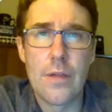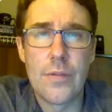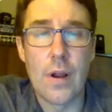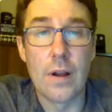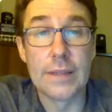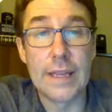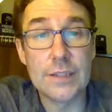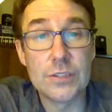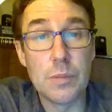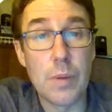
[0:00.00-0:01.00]
There are
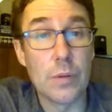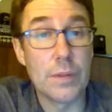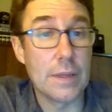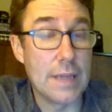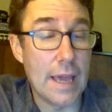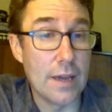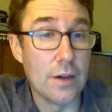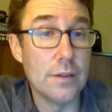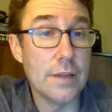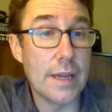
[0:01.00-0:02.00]
links to both
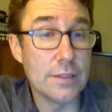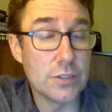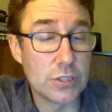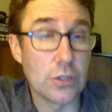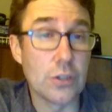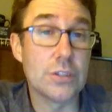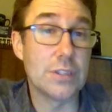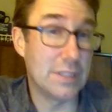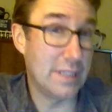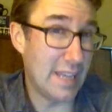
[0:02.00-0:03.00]
Gale and
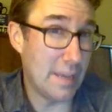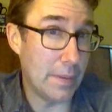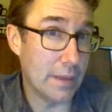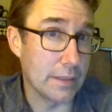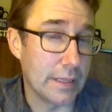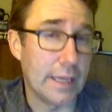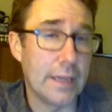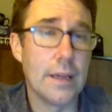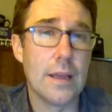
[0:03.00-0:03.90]
SIRS. Typically,